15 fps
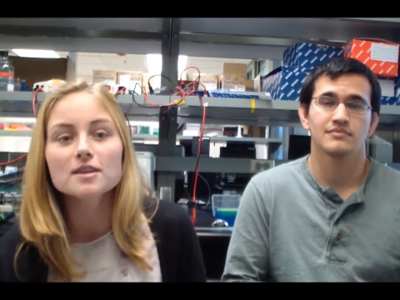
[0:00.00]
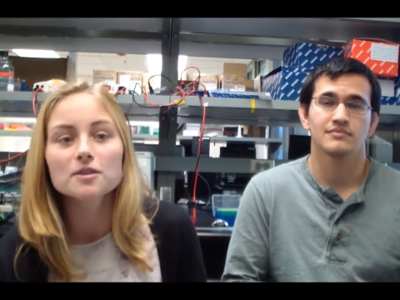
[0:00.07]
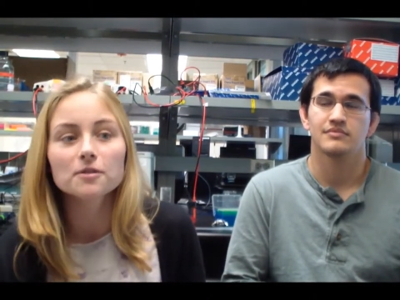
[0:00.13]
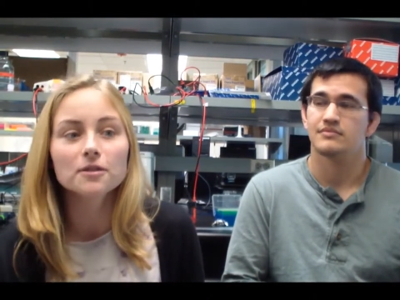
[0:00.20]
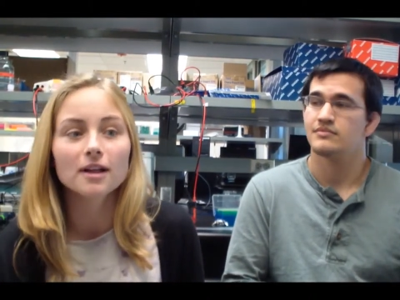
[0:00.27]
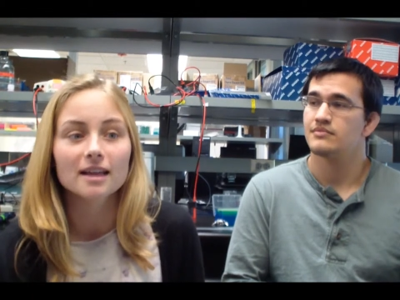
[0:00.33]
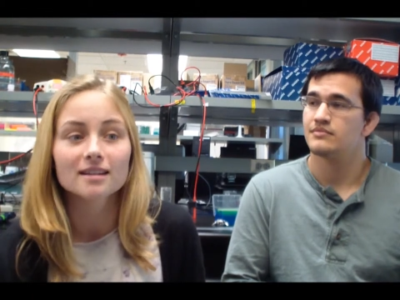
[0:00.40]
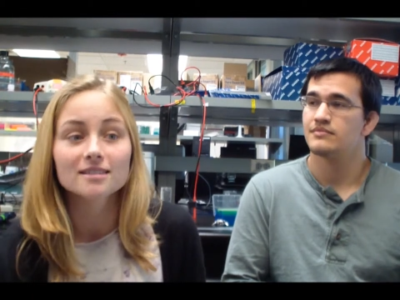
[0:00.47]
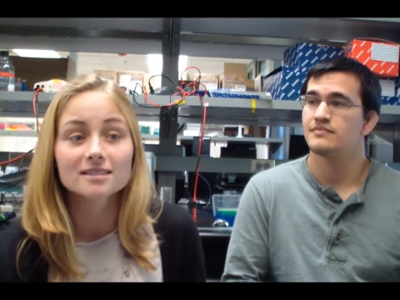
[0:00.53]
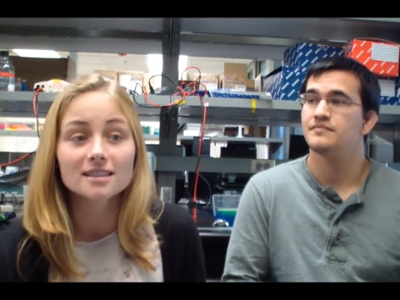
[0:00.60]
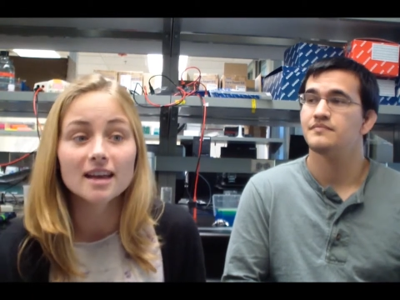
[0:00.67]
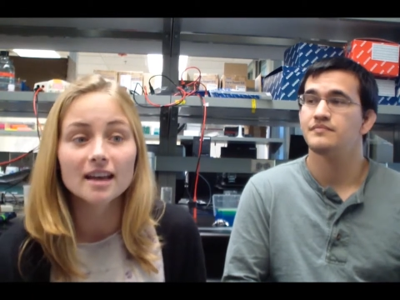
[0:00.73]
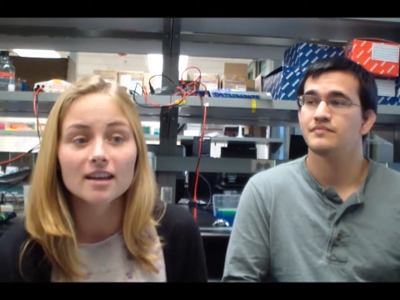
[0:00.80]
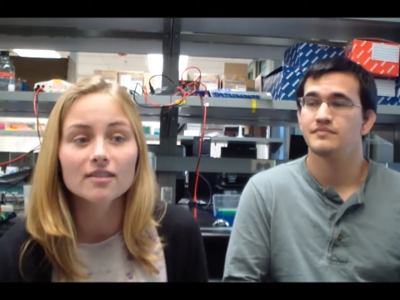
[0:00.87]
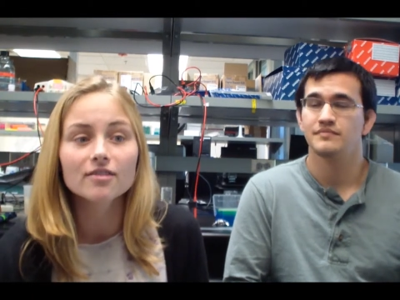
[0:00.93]
Speaker 1: the euglena's
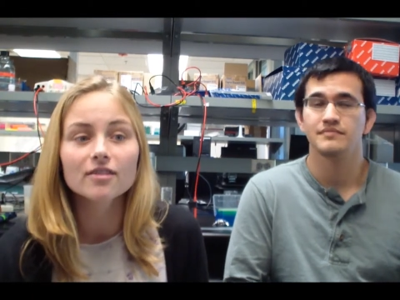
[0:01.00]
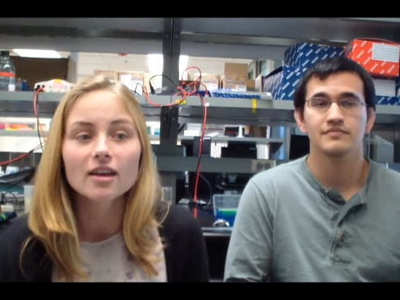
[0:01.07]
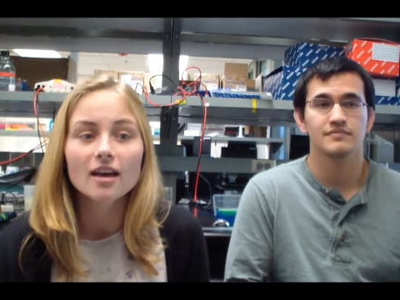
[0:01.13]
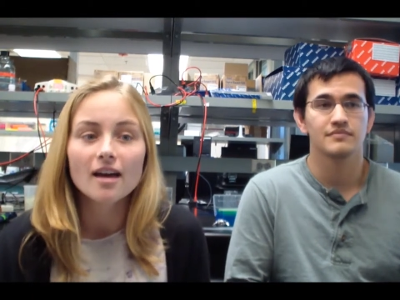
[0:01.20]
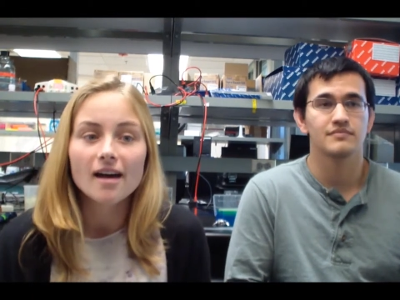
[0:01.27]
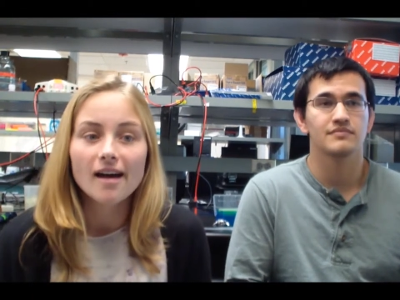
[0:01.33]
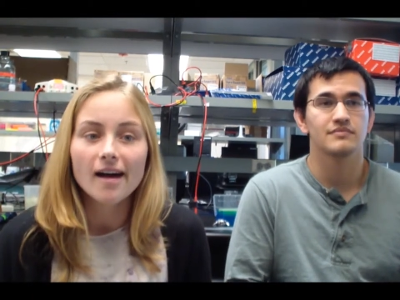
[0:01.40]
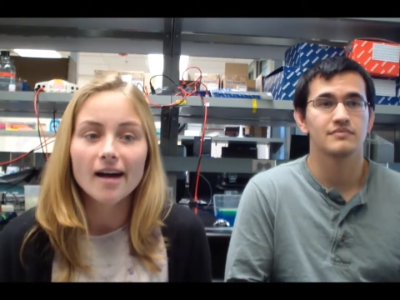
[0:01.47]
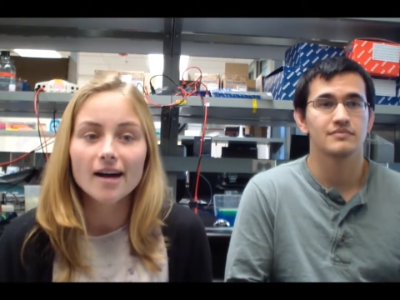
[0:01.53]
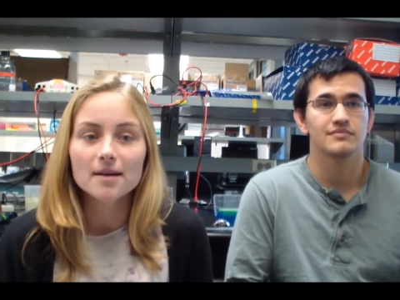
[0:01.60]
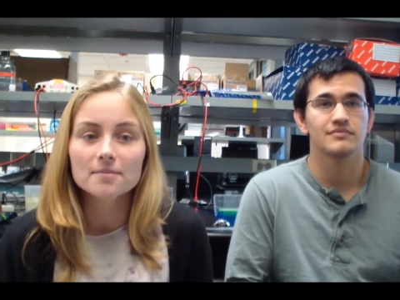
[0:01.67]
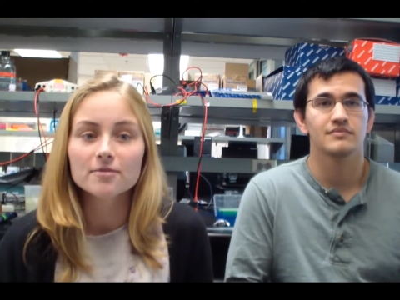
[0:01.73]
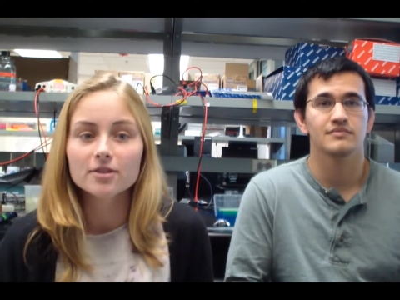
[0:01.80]
life. Um,